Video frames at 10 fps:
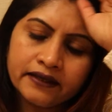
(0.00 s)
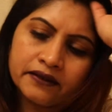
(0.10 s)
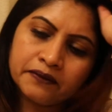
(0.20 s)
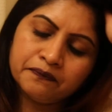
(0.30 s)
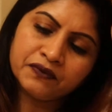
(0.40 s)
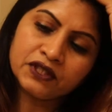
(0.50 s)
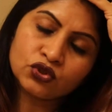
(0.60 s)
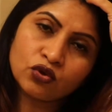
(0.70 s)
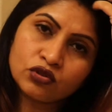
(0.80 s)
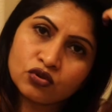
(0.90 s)
um,
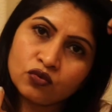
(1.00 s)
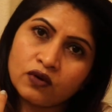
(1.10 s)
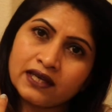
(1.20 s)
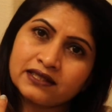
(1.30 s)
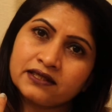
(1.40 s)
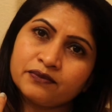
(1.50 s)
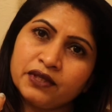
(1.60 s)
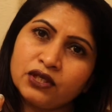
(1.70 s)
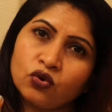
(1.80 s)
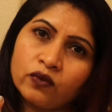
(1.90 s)
this also has
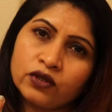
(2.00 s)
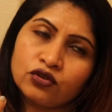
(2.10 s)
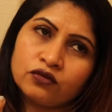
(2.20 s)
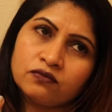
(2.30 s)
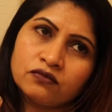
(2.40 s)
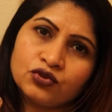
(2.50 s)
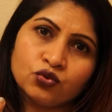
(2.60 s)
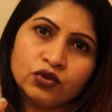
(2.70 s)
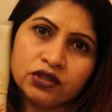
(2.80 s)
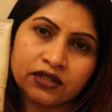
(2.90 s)
been over
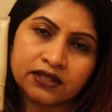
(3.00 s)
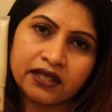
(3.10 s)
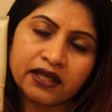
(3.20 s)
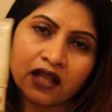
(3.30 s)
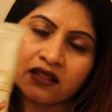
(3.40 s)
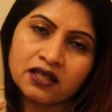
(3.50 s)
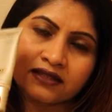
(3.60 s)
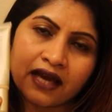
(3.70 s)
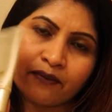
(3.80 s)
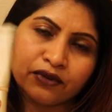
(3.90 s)
two years and nothing
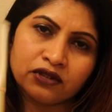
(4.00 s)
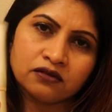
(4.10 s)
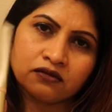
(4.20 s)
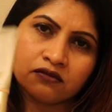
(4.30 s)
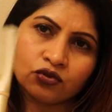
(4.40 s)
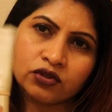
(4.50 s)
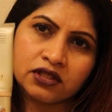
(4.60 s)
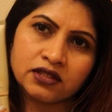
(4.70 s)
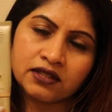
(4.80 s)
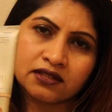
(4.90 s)
has happened to
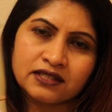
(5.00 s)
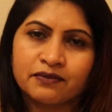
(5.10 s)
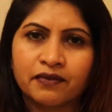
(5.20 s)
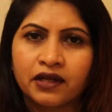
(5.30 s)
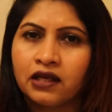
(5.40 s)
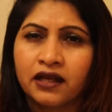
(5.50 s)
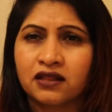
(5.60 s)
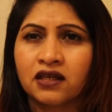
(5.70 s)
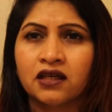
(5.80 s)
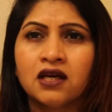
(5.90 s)
it it doesn't smell
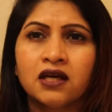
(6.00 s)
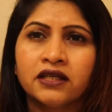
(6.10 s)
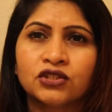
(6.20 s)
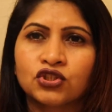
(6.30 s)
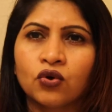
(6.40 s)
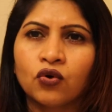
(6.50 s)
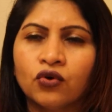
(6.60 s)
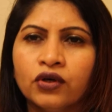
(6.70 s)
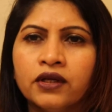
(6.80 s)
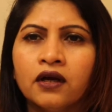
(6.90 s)
nothing it's so
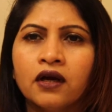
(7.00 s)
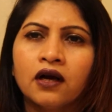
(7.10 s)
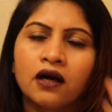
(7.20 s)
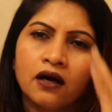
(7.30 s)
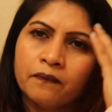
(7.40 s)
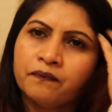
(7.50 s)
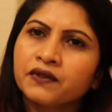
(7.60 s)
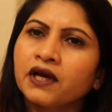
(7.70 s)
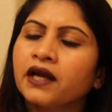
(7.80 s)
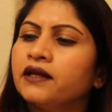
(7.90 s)
good
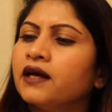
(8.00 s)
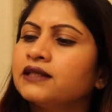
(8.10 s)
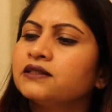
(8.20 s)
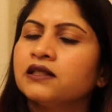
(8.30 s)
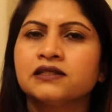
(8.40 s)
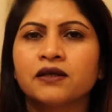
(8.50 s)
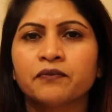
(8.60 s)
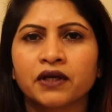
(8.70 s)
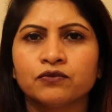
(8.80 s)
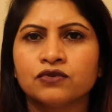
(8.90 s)
um, and I still
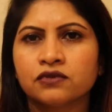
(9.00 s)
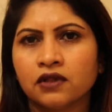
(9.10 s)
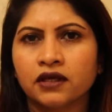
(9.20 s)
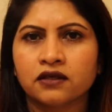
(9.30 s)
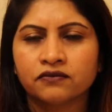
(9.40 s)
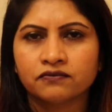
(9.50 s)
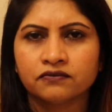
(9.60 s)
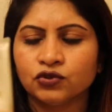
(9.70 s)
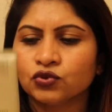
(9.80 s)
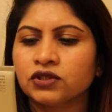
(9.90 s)
sometimes like
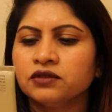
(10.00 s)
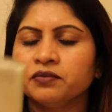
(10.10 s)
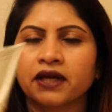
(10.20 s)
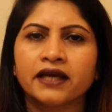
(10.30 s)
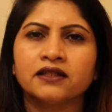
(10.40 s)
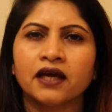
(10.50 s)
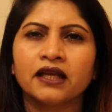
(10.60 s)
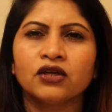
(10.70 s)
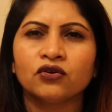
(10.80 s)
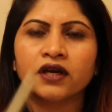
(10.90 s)
use it but I, I
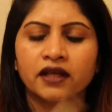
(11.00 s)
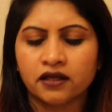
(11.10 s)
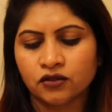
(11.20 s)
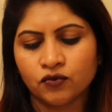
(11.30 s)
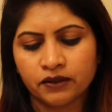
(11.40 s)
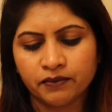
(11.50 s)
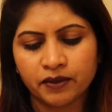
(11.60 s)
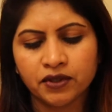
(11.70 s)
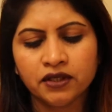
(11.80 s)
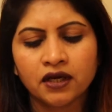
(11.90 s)
need to get another one
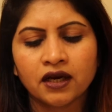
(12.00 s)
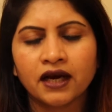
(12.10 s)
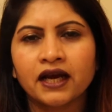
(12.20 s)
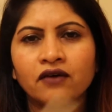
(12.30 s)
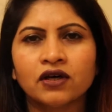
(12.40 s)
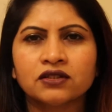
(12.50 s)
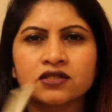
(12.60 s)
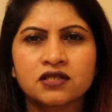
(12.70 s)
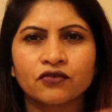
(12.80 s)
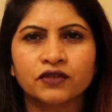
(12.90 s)
maybe I have other
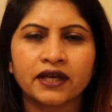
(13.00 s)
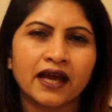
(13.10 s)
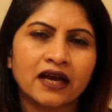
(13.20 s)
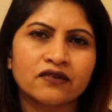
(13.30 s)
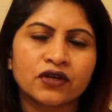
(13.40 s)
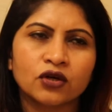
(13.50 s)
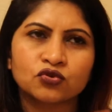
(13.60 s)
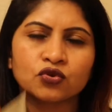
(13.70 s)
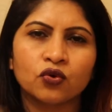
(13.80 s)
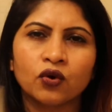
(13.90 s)
stuff that I have now
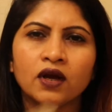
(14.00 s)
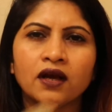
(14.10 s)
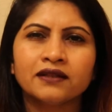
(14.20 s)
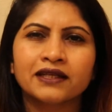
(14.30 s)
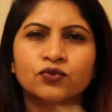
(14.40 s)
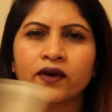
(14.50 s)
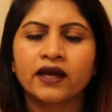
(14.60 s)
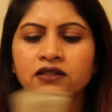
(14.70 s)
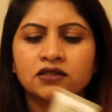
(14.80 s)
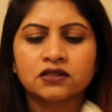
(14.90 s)
so that's
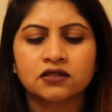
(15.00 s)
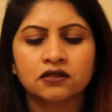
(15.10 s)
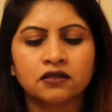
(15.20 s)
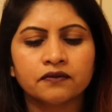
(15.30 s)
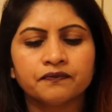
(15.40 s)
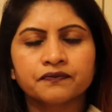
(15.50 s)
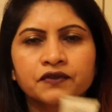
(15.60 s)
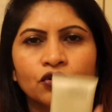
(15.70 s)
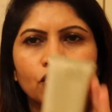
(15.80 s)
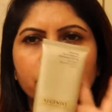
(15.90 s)
why I just um,
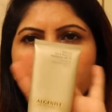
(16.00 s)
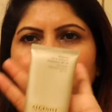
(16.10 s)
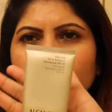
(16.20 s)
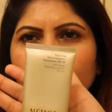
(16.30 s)
you know but I'm